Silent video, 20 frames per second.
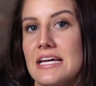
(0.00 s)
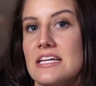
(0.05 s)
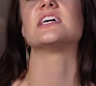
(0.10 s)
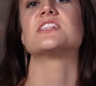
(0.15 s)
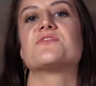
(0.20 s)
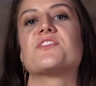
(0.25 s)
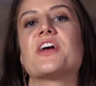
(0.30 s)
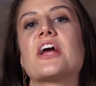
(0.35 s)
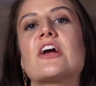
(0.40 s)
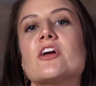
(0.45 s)

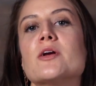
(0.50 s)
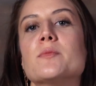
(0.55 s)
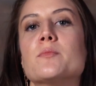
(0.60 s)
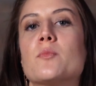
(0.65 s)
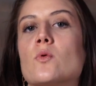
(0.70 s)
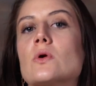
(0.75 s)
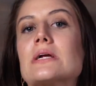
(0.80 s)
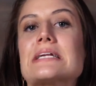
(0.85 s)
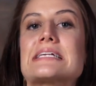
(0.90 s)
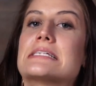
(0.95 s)
It's very
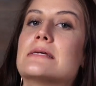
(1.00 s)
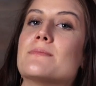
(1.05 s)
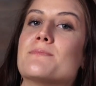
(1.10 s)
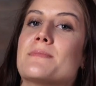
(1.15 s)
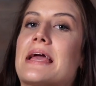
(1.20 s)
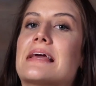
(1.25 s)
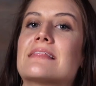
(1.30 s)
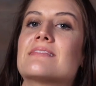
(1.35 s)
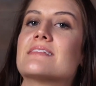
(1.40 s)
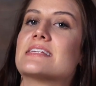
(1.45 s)
important to
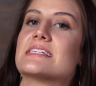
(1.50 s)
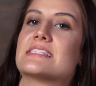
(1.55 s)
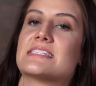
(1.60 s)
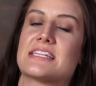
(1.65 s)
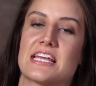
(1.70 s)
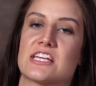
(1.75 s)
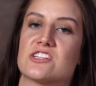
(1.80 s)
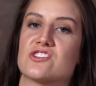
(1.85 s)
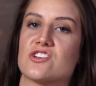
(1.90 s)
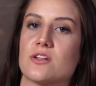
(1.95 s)
make the
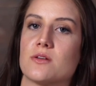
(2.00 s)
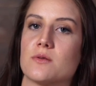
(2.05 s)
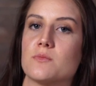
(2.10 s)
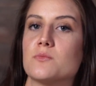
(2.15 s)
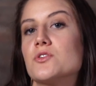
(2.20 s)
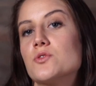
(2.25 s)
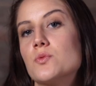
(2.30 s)
distinction